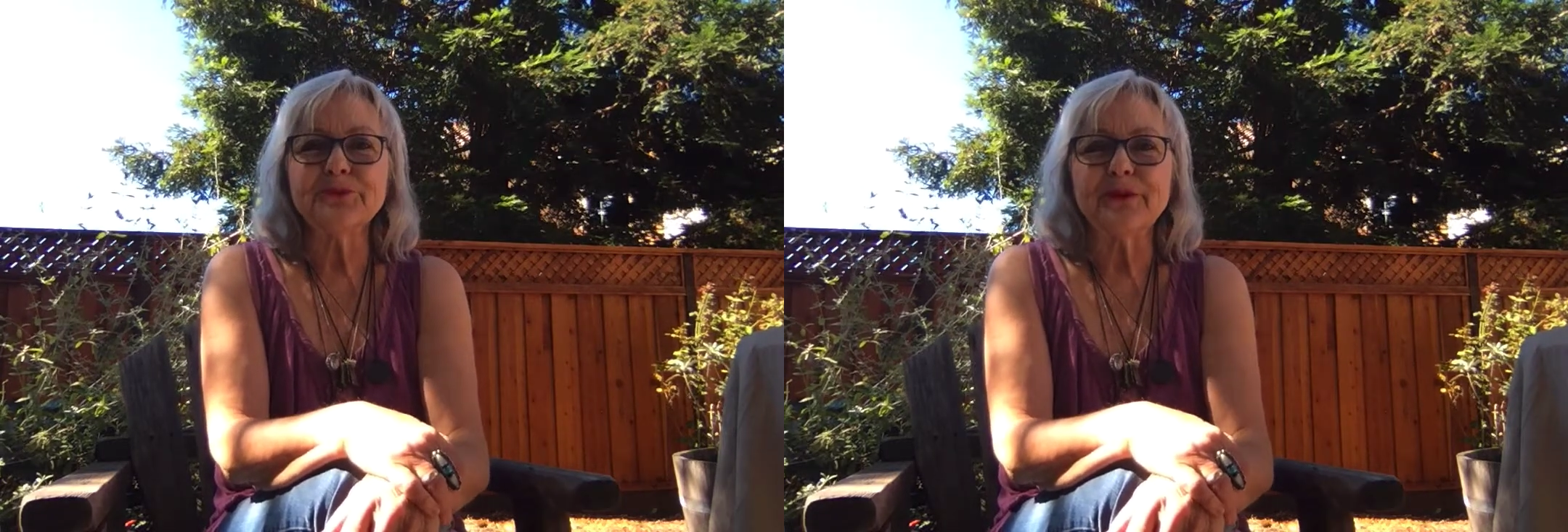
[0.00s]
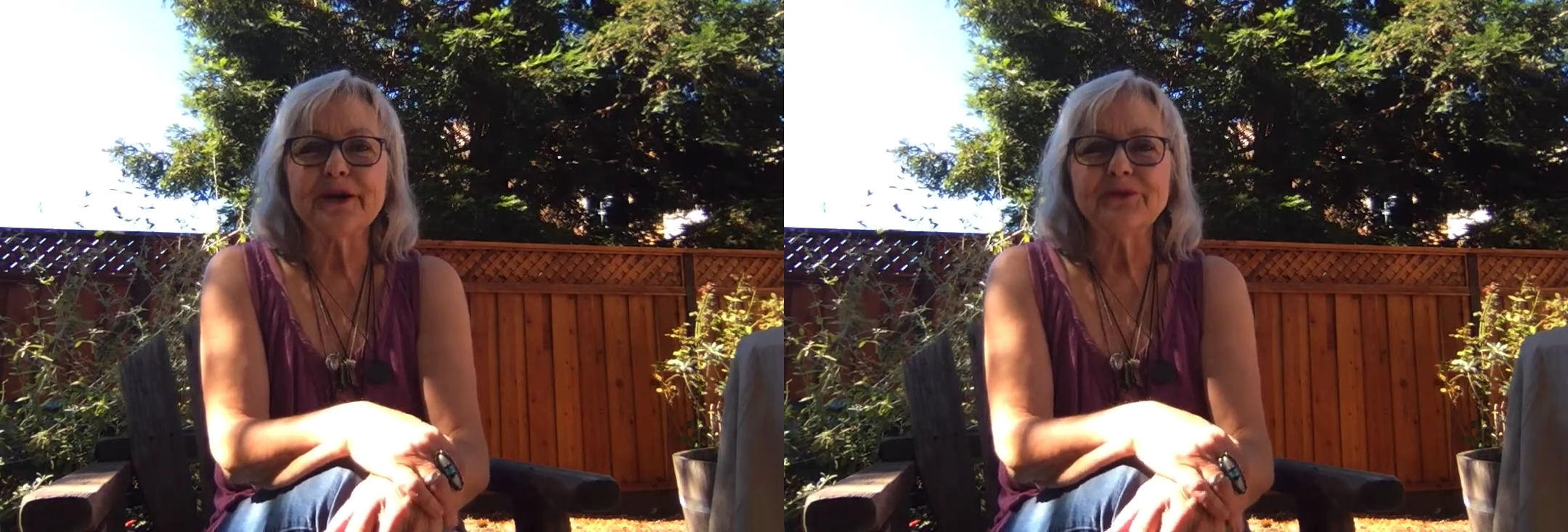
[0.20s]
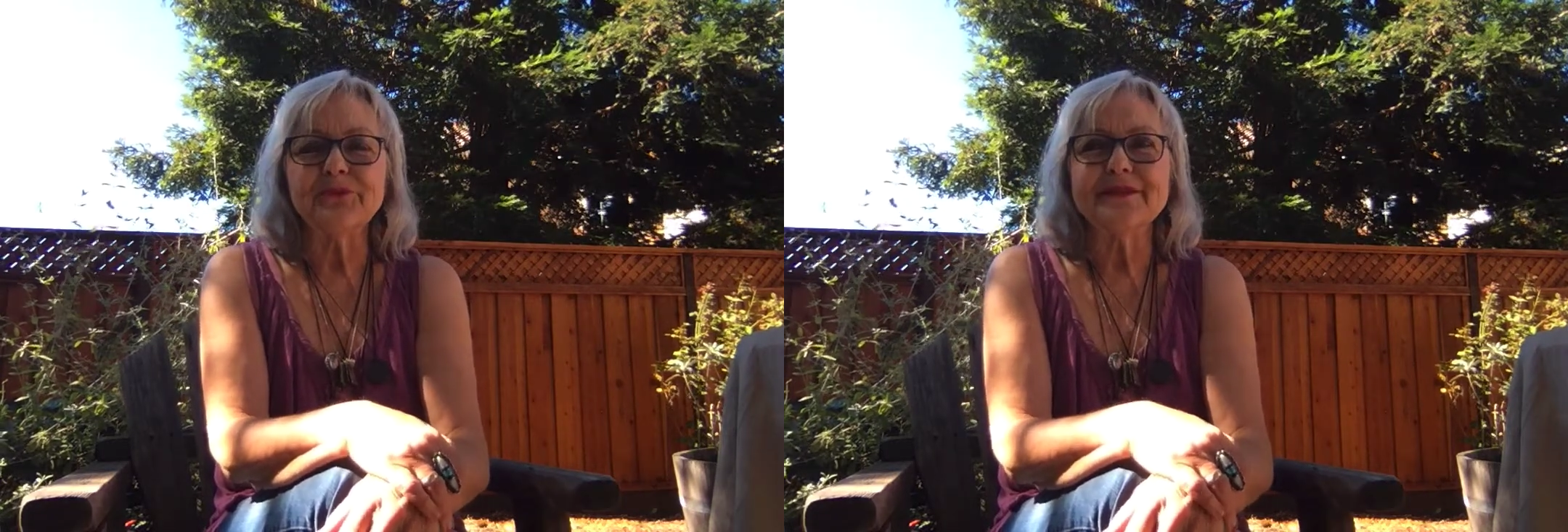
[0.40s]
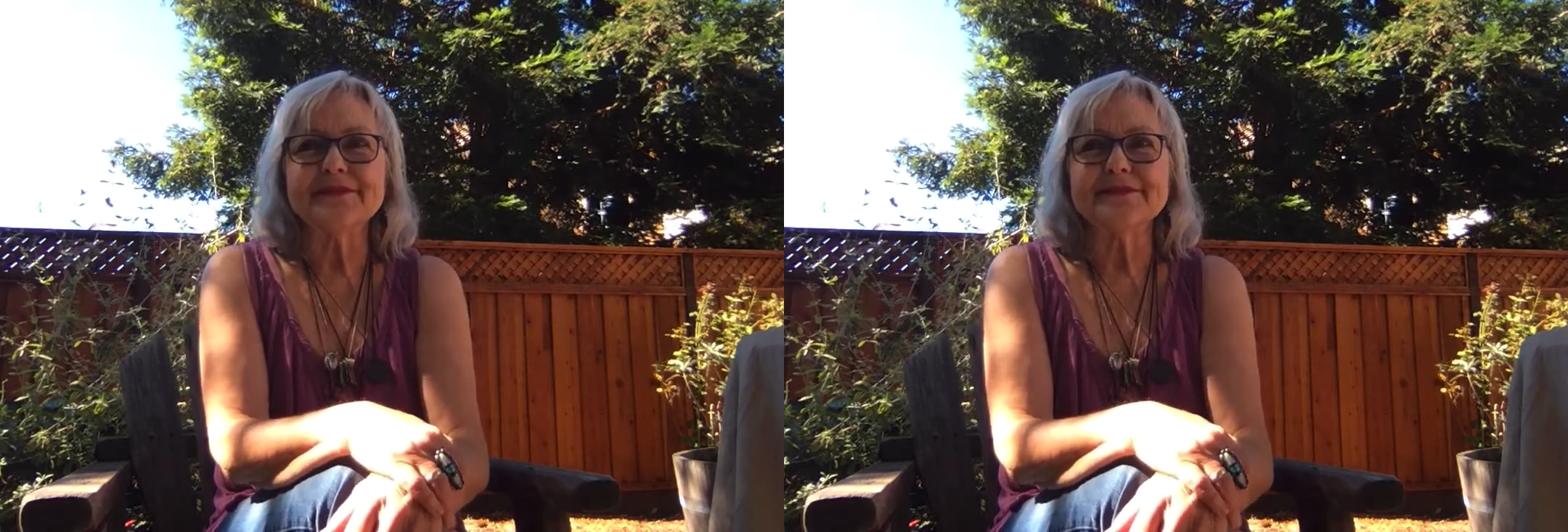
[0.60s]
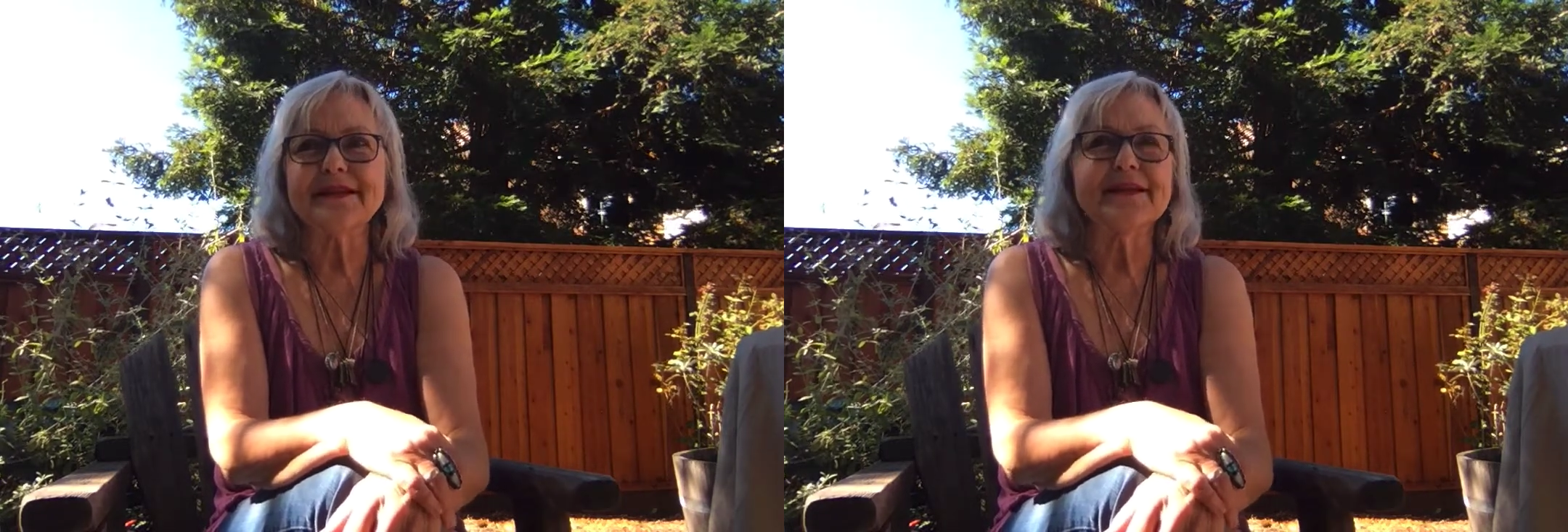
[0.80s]
one
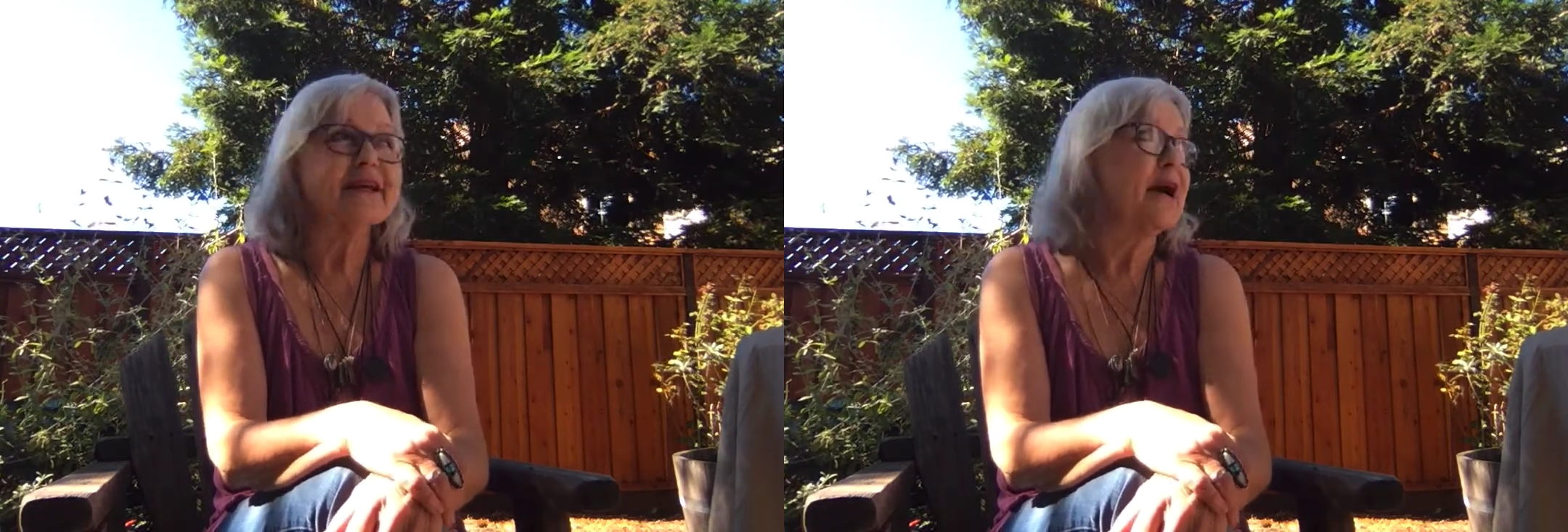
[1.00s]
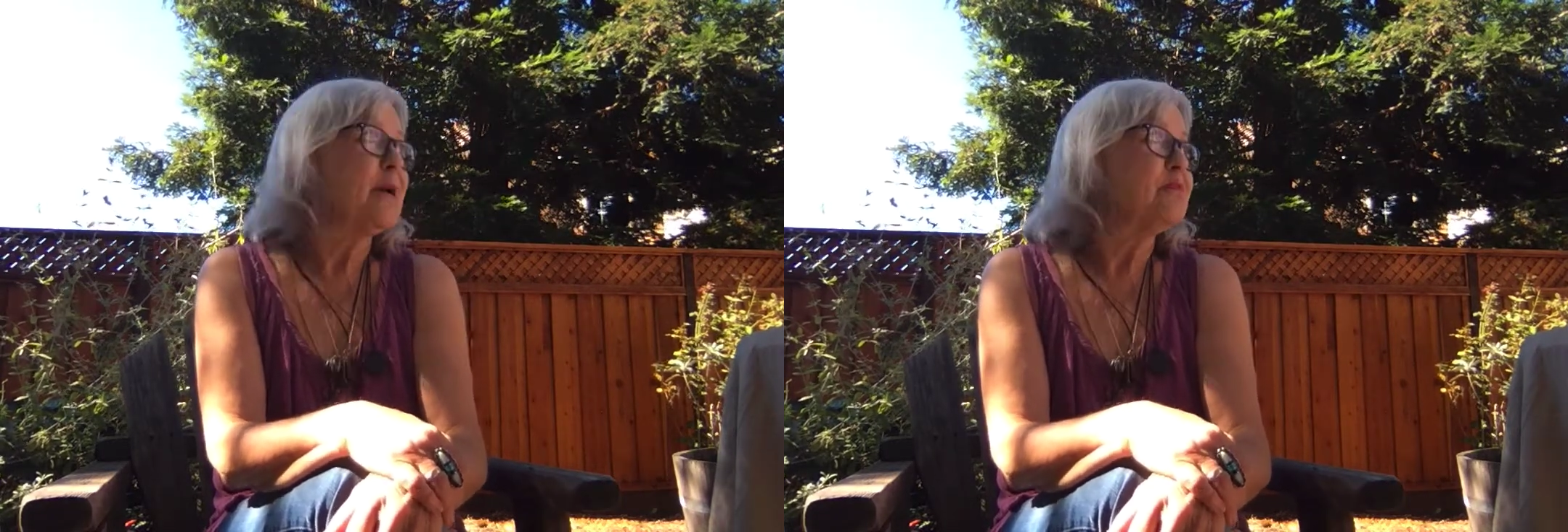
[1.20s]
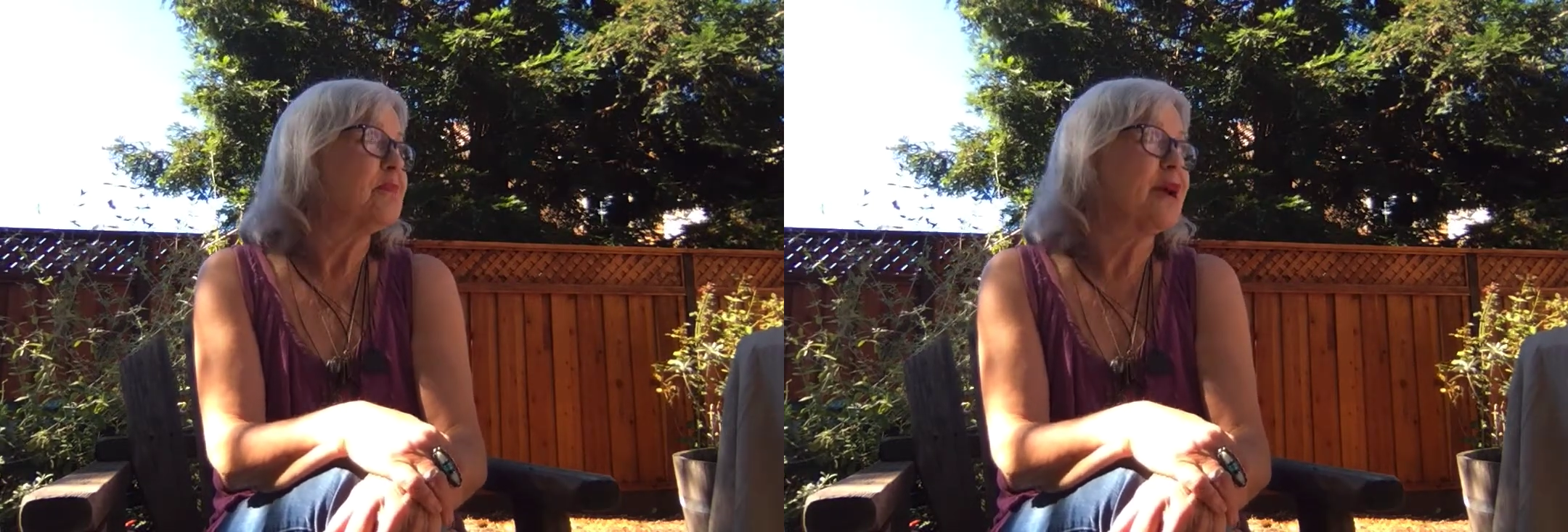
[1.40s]
was that a